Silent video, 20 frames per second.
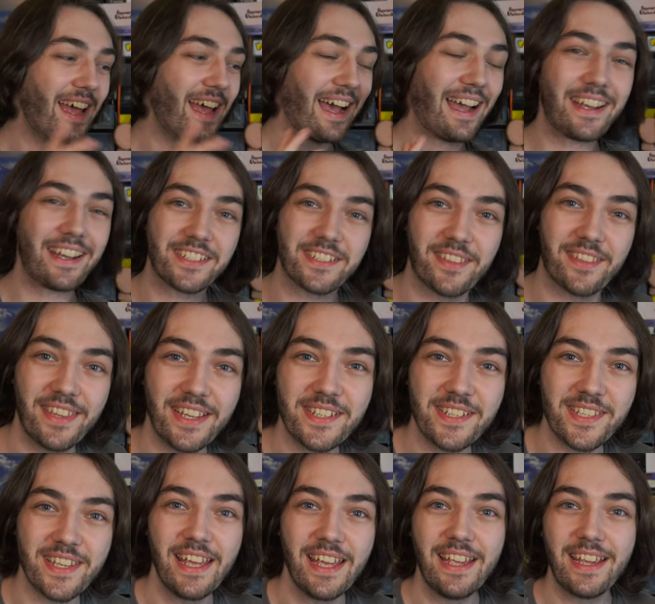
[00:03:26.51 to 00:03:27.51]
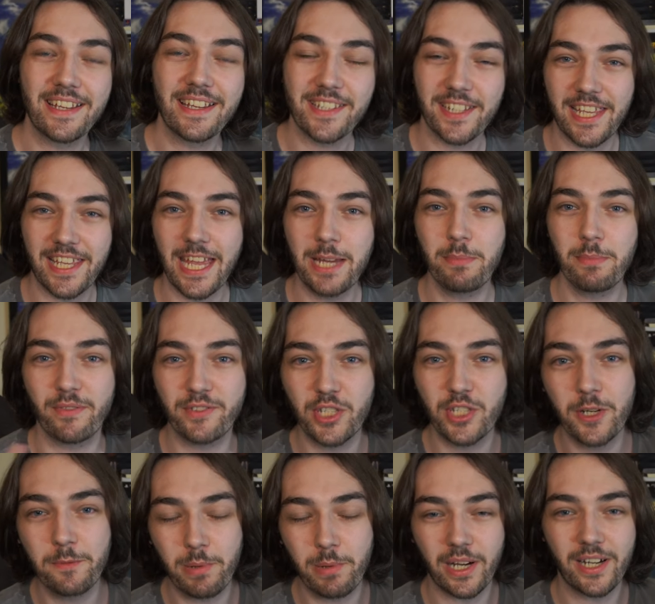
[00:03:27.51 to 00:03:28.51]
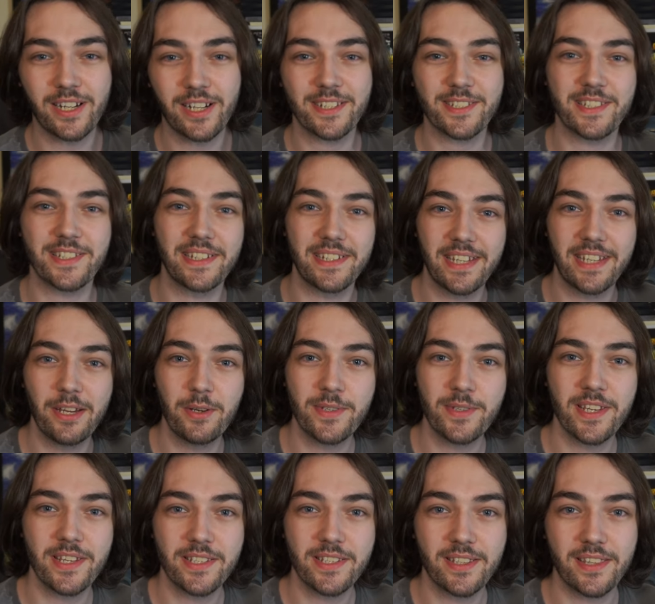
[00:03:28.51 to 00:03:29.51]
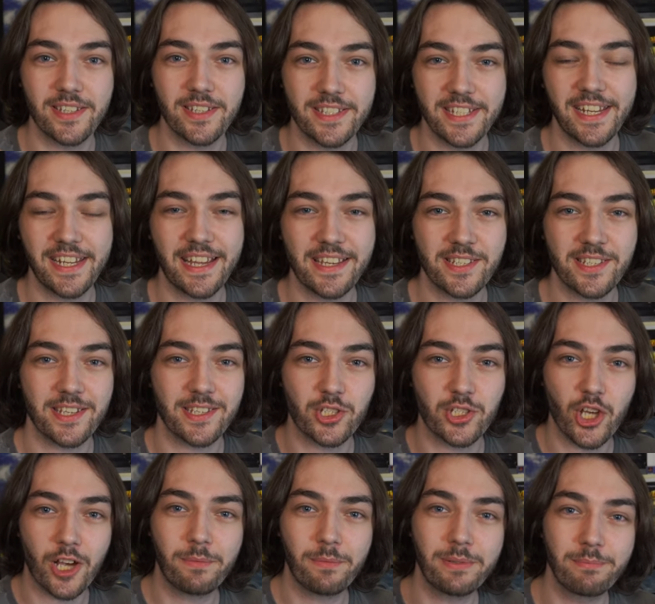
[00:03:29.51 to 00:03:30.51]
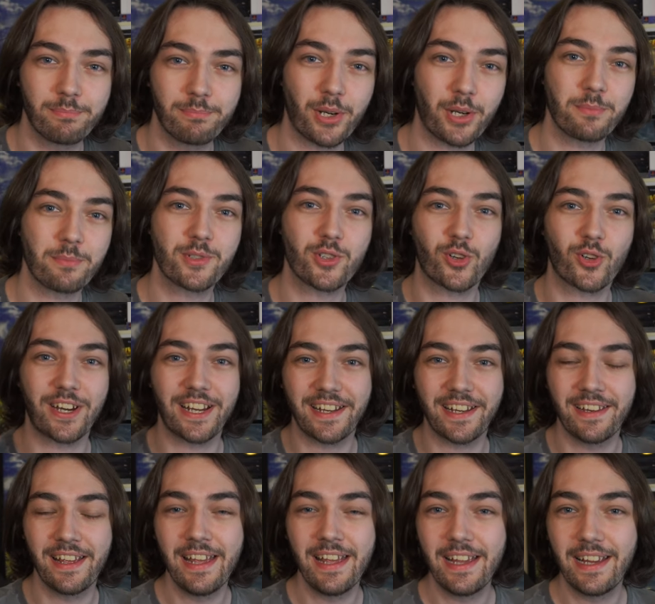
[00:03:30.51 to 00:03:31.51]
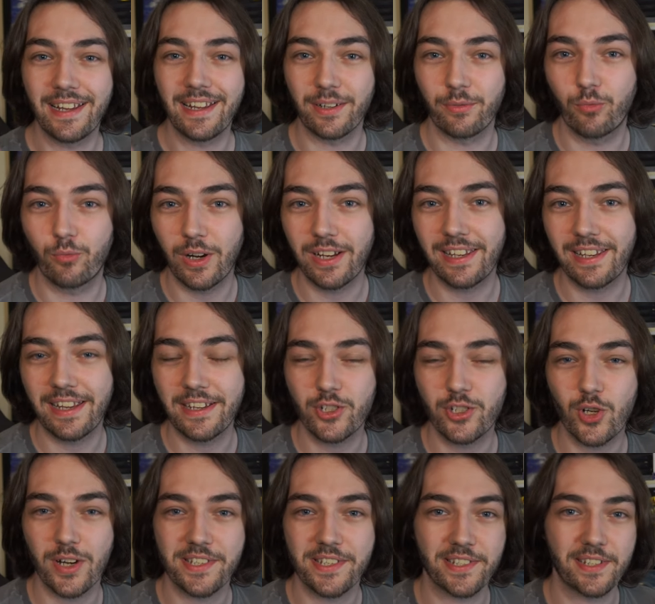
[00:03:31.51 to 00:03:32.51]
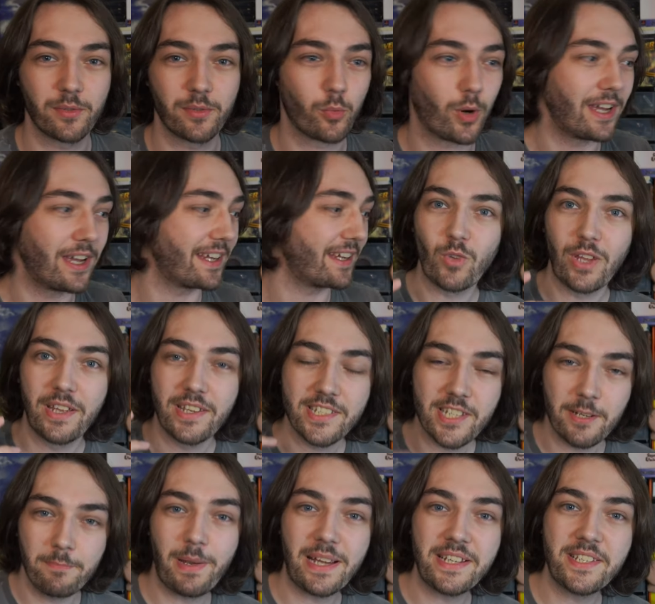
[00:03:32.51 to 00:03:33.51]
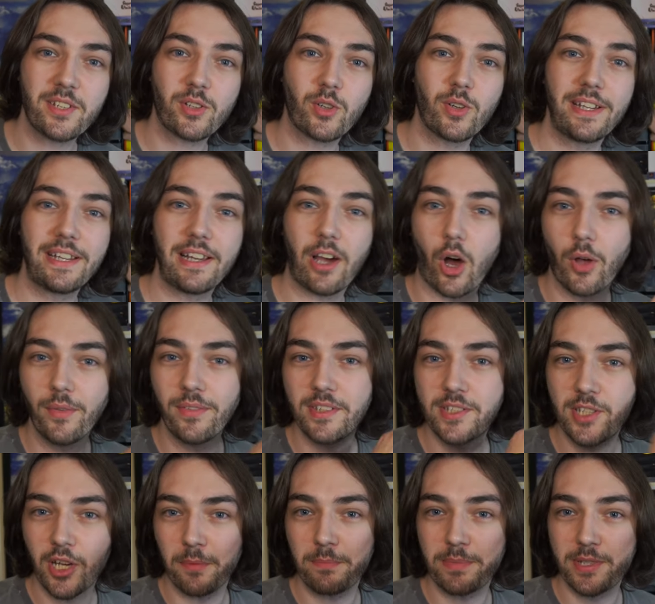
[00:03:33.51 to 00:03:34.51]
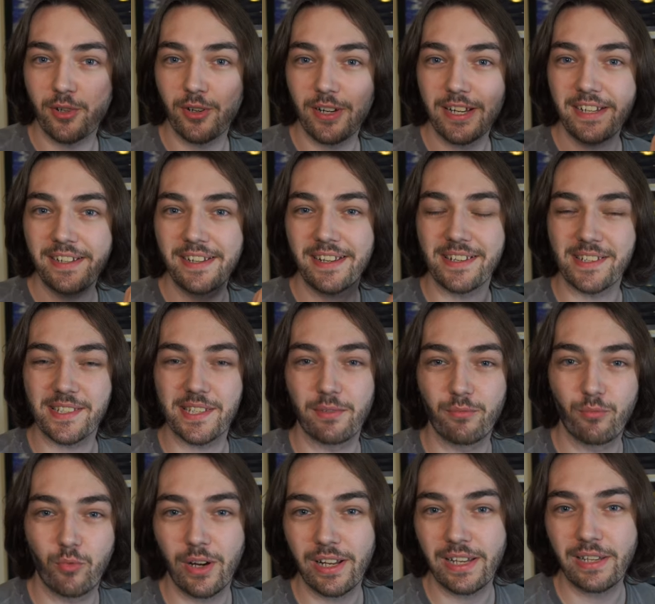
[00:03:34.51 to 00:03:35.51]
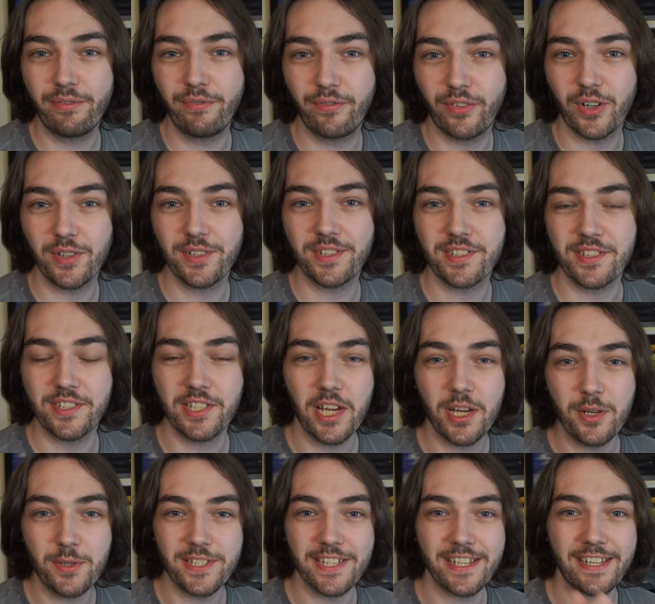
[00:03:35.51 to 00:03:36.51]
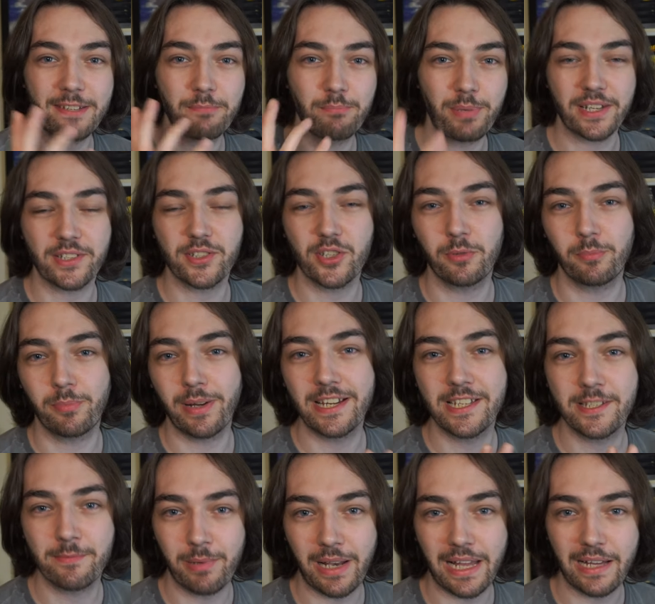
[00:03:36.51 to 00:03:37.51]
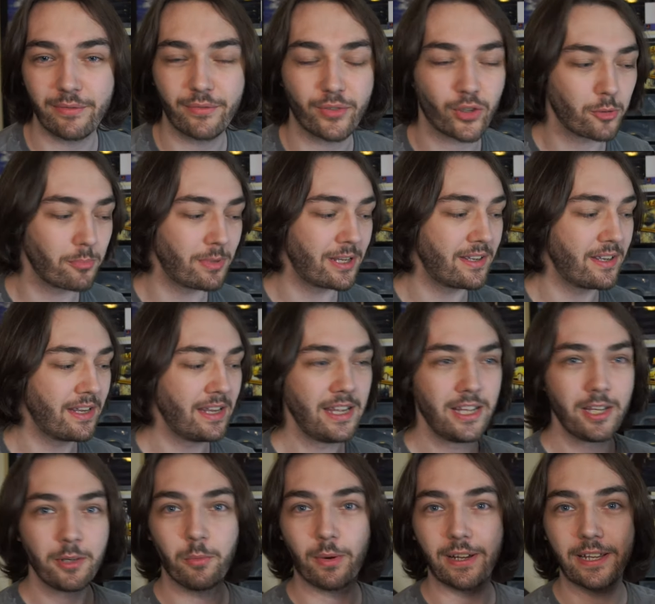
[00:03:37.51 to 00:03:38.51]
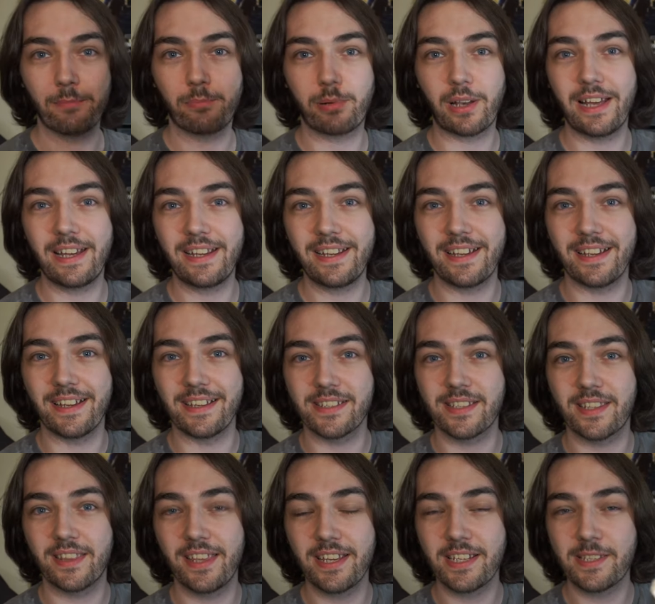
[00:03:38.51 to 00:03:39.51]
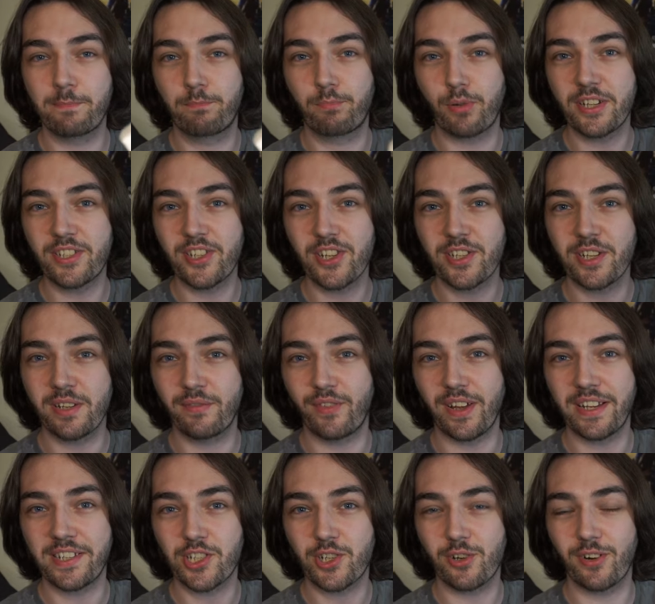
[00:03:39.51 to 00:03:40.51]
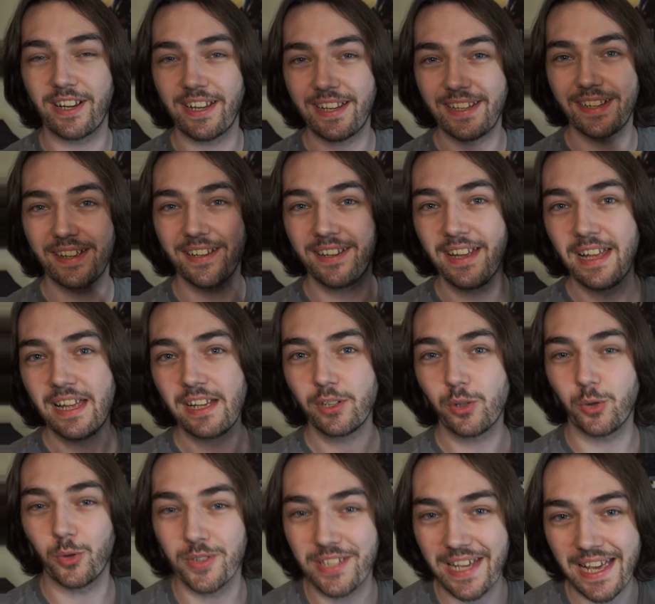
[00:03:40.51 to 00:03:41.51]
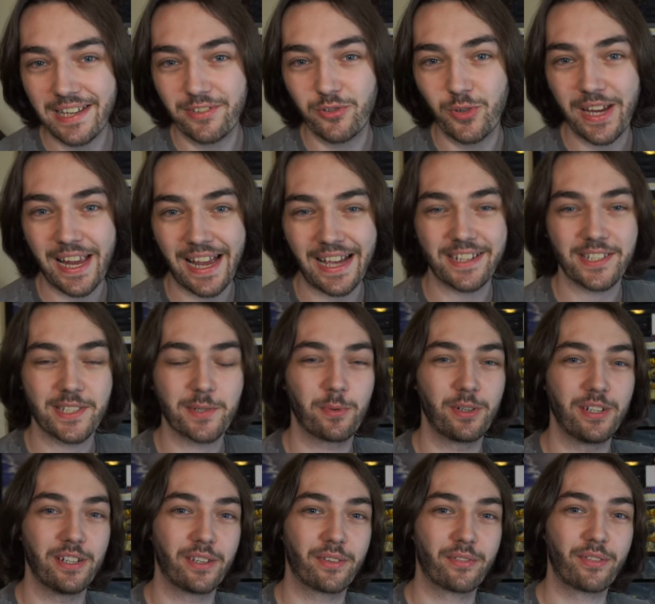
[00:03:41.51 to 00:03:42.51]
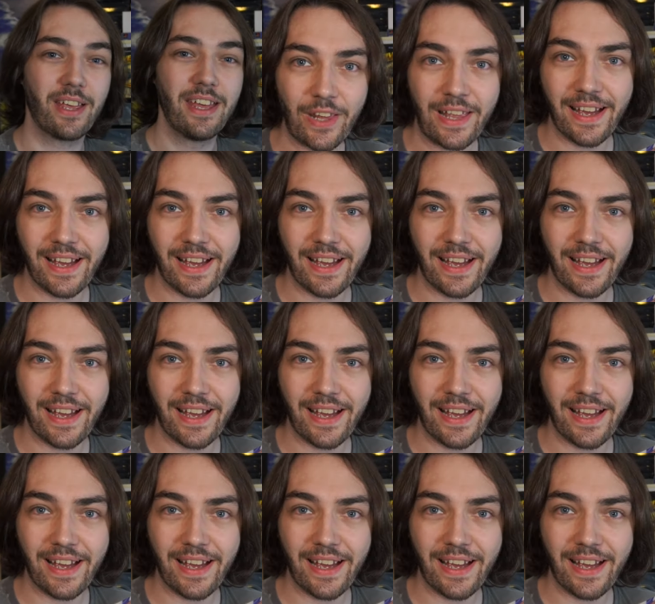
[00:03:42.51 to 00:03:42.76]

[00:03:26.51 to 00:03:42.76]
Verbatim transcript: And this is a game of two parts. It uses the DS's top and bottom screen in a really interesting way. So basically, on the top screen, it's a really fun 2D pixel-based platformer where you play as this British adventurer here called Henry Hatsworth.